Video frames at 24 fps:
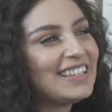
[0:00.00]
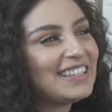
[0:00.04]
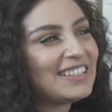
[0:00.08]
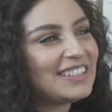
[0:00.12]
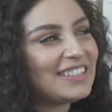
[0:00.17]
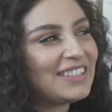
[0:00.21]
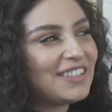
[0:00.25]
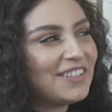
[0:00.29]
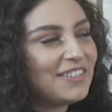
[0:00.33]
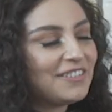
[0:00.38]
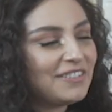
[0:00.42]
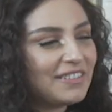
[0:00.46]

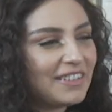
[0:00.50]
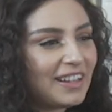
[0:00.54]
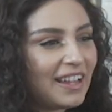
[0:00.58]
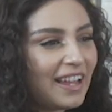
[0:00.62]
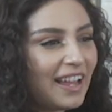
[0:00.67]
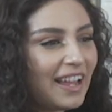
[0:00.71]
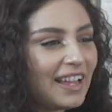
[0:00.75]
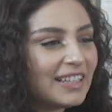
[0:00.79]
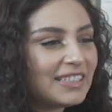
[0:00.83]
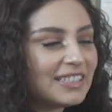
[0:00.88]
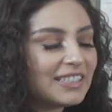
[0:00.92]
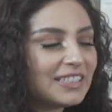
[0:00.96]
So it
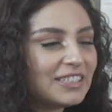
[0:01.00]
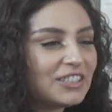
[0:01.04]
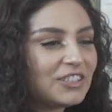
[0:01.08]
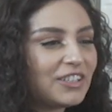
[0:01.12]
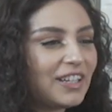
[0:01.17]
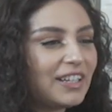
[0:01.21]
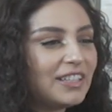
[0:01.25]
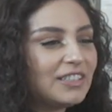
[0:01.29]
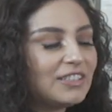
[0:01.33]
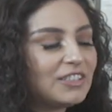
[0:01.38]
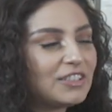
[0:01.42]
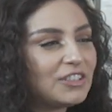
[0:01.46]
hasn't
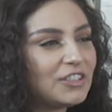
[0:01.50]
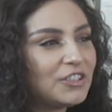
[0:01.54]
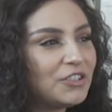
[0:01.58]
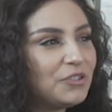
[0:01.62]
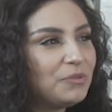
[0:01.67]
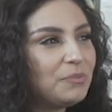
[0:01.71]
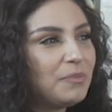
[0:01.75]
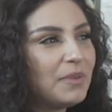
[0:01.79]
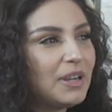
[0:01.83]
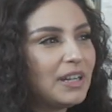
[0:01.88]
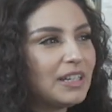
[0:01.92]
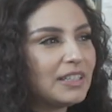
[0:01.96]
changed
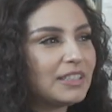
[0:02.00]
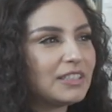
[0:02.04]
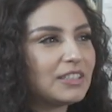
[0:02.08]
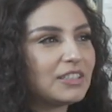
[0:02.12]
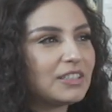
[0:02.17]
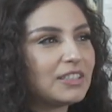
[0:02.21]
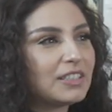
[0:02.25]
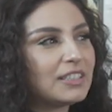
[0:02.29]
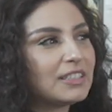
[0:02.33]
too much,